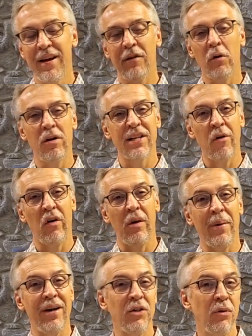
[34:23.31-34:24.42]
Of course, I want to
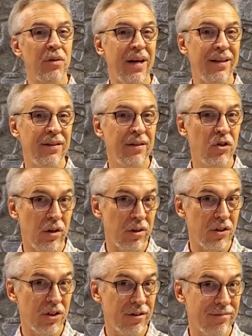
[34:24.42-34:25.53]
remind you that
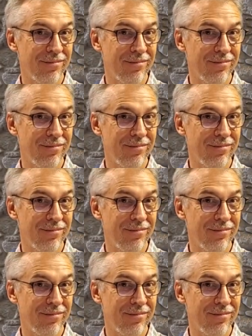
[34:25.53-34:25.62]
church,